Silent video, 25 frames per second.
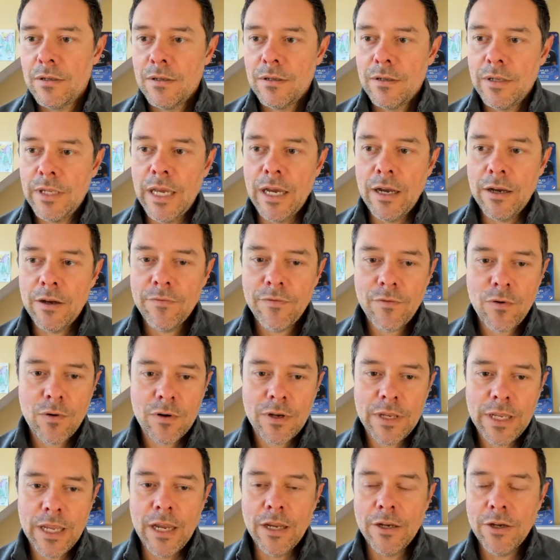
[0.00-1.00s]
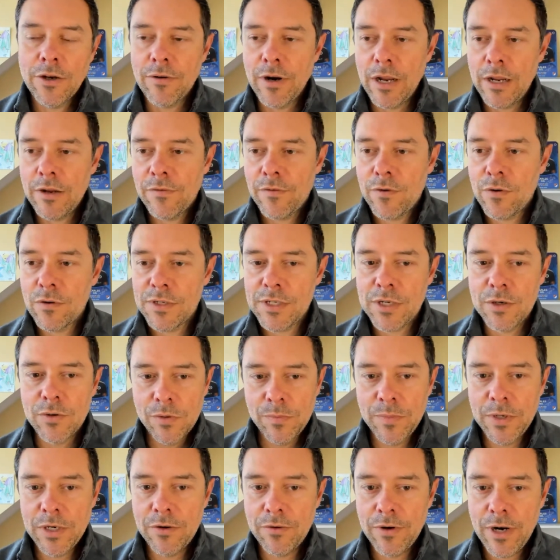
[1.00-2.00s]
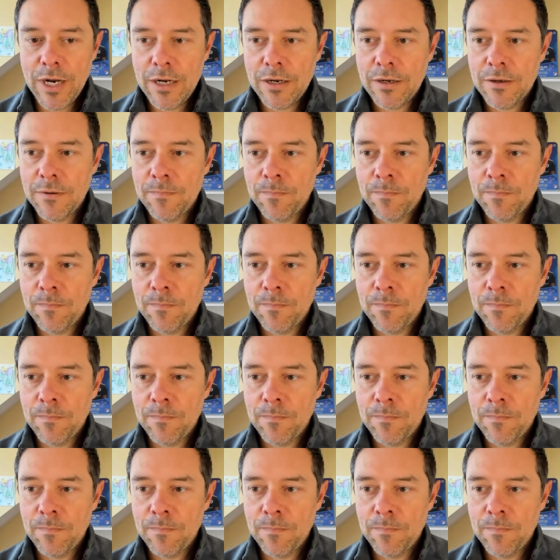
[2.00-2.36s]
Yeah, of course. Yeah, you're right. Of course there would be a rake.